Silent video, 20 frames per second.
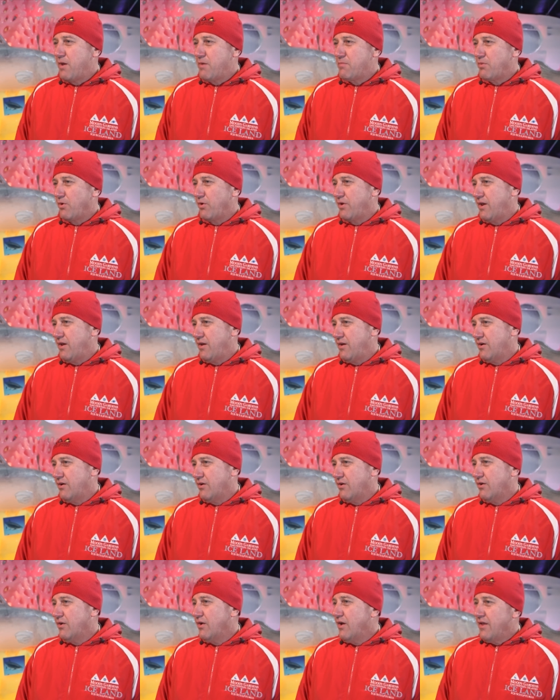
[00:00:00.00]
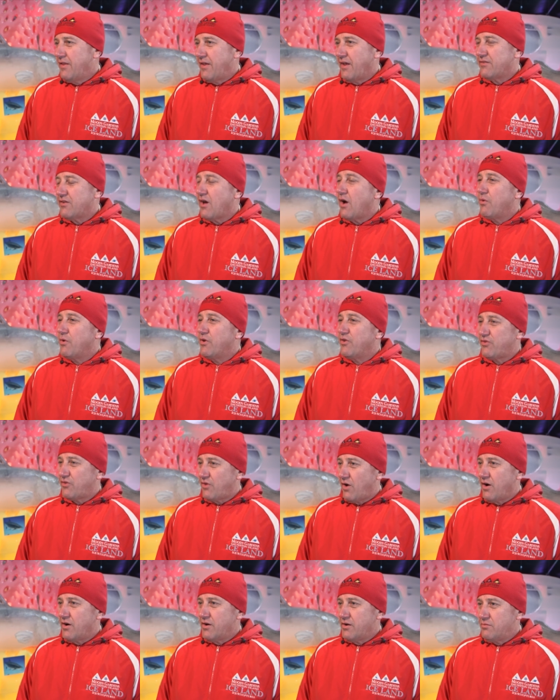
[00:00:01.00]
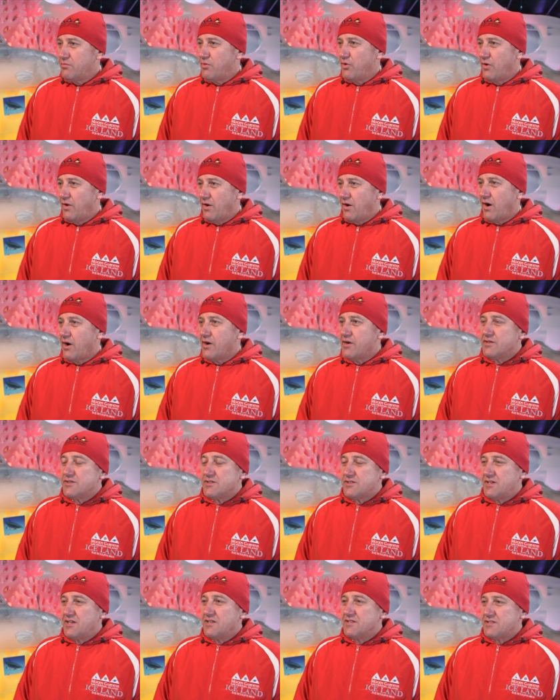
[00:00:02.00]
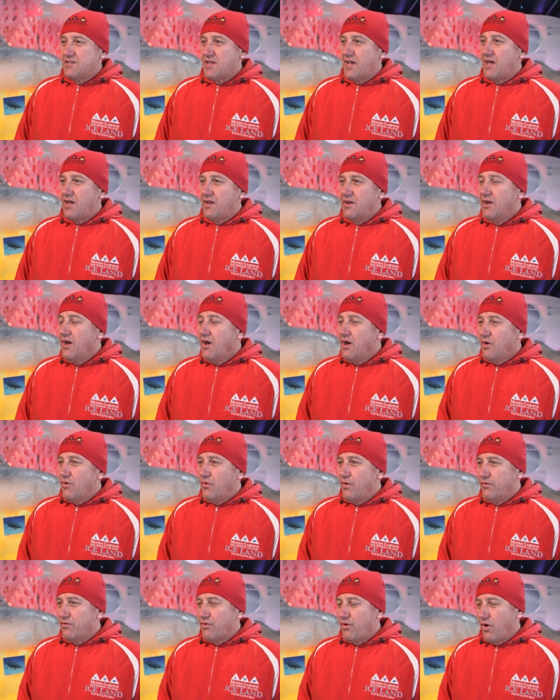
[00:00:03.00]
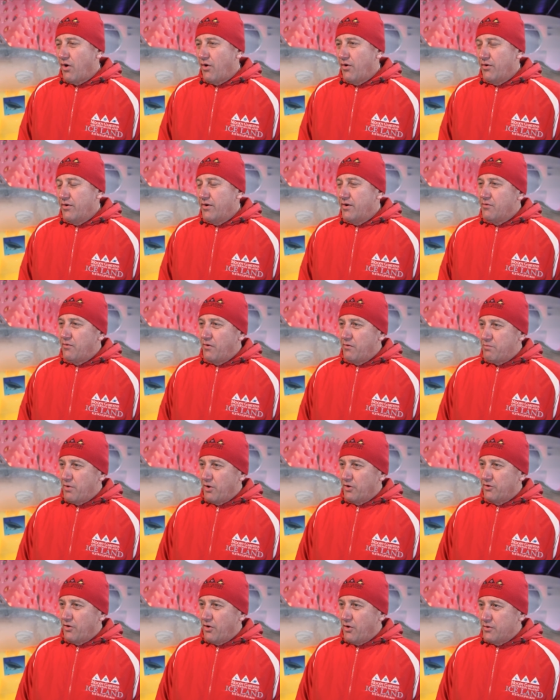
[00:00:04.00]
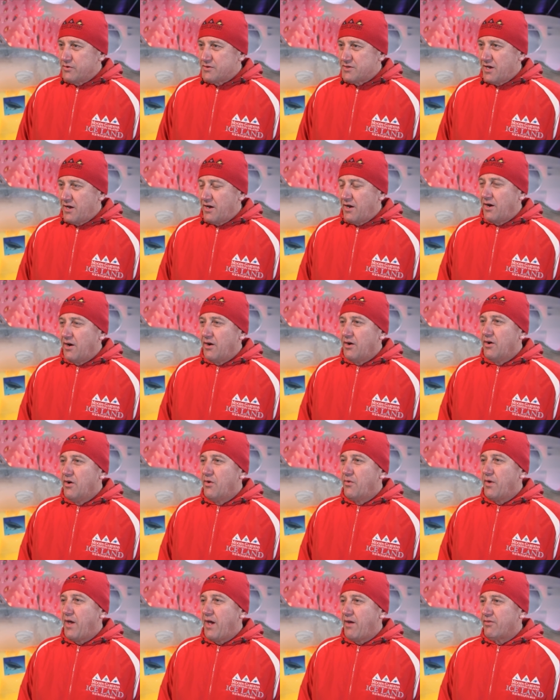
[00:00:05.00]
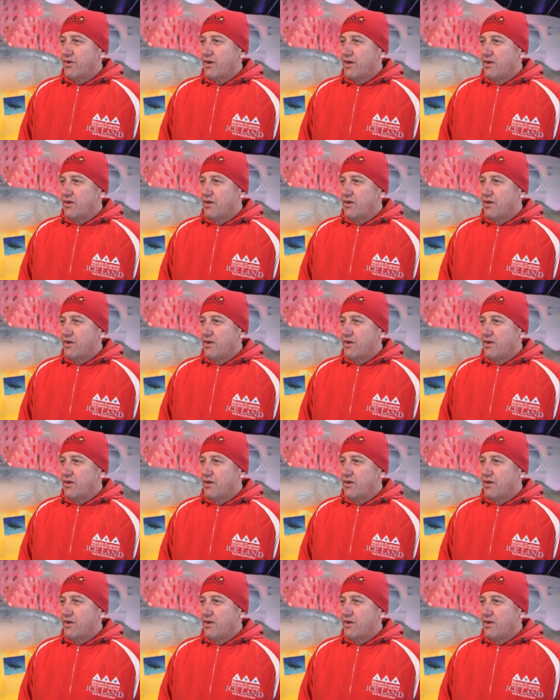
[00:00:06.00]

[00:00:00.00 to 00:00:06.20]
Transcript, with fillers: people heal. That's how we started Moody Gardens. Since then, we've grown, we've built a hotel, we have a